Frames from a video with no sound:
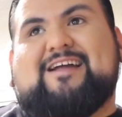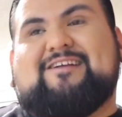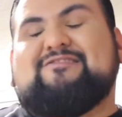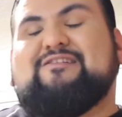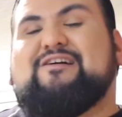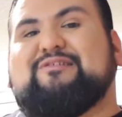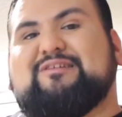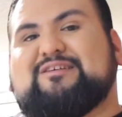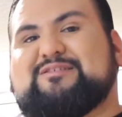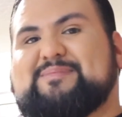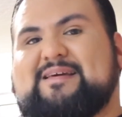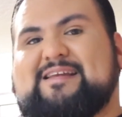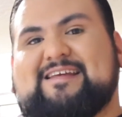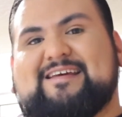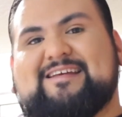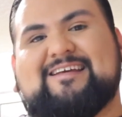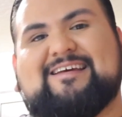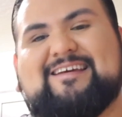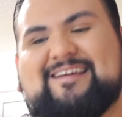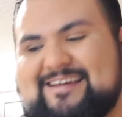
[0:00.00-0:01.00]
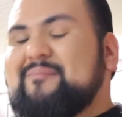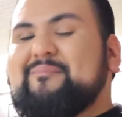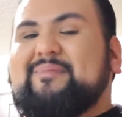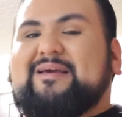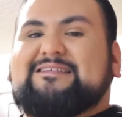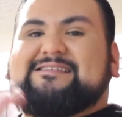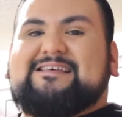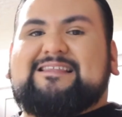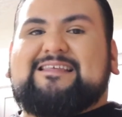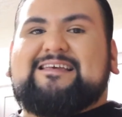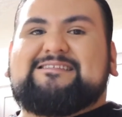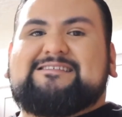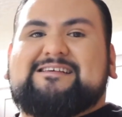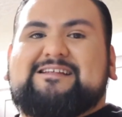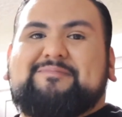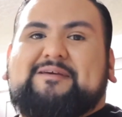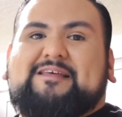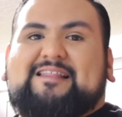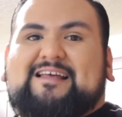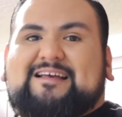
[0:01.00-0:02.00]
I don't know how to explain it. Basically, it's
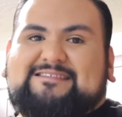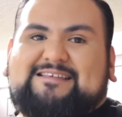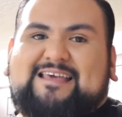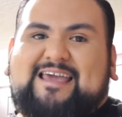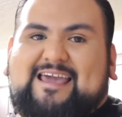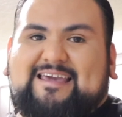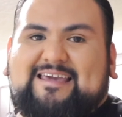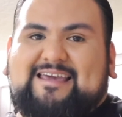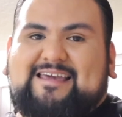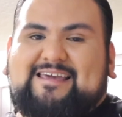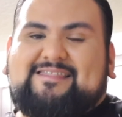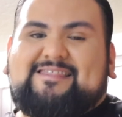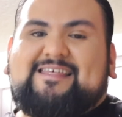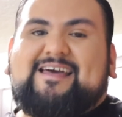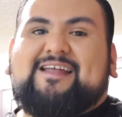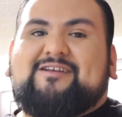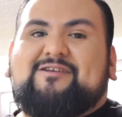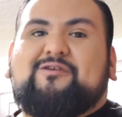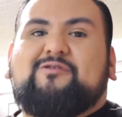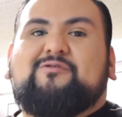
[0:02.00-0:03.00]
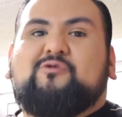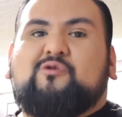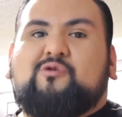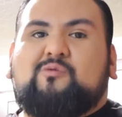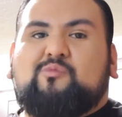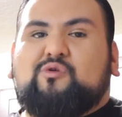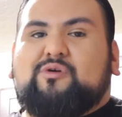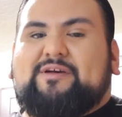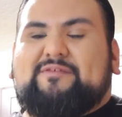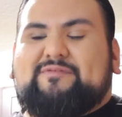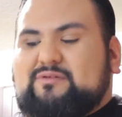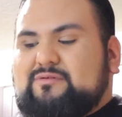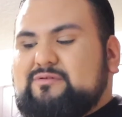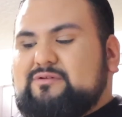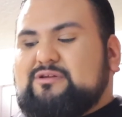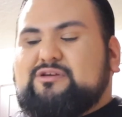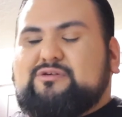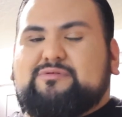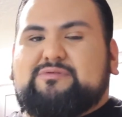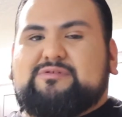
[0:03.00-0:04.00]
gonna be less cakey than normal if you
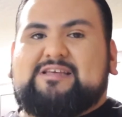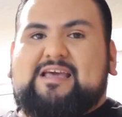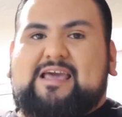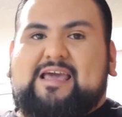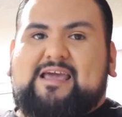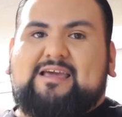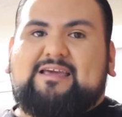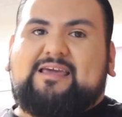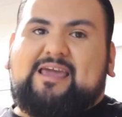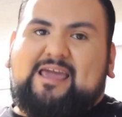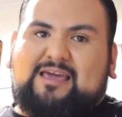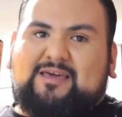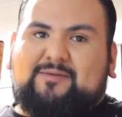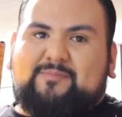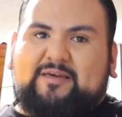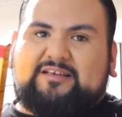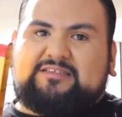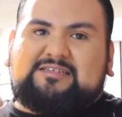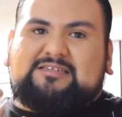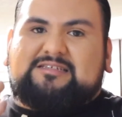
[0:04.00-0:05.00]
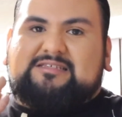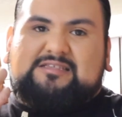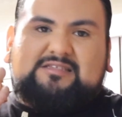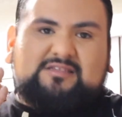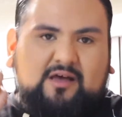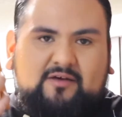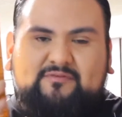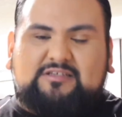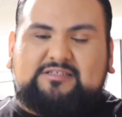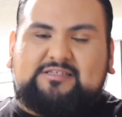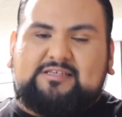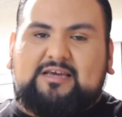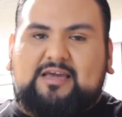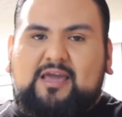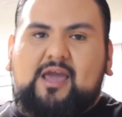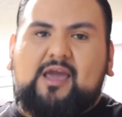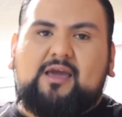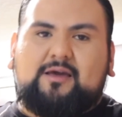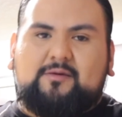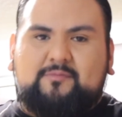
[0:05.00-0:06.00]
use a cake mix, because it's obviously
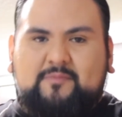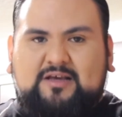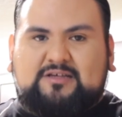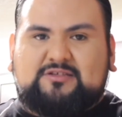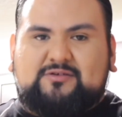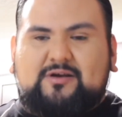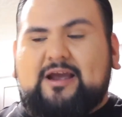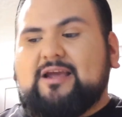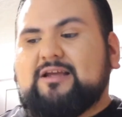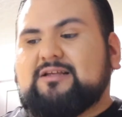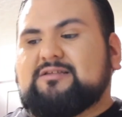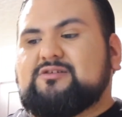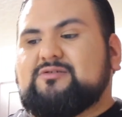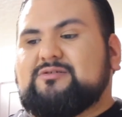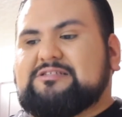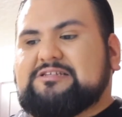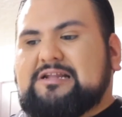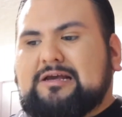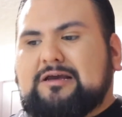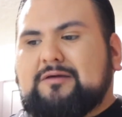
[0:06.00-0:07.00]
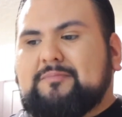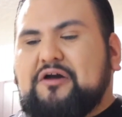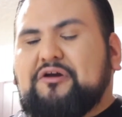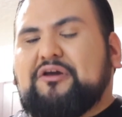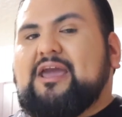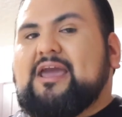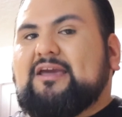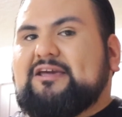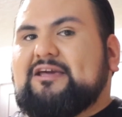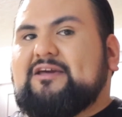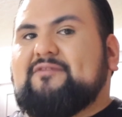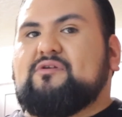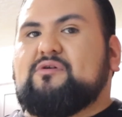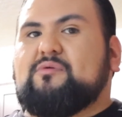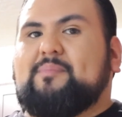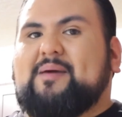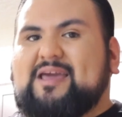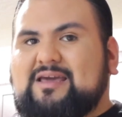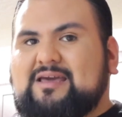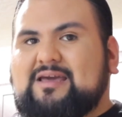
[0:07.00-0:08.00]
cake mix, right? So it's gonna come out cakey if you
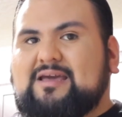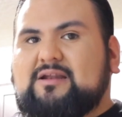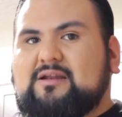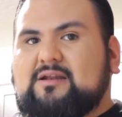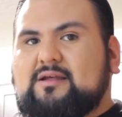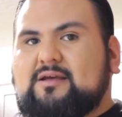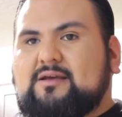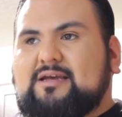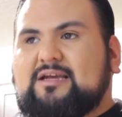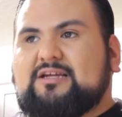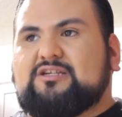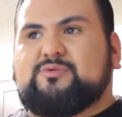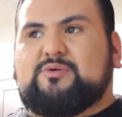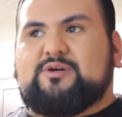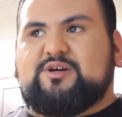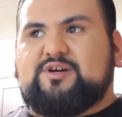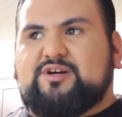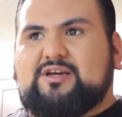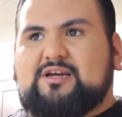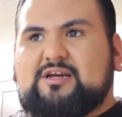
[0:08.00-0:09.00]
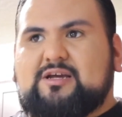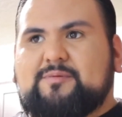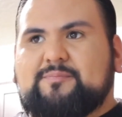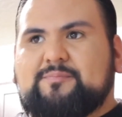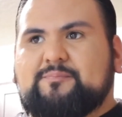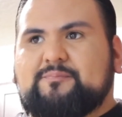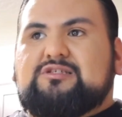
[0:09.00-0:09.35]
bake it into a cookie.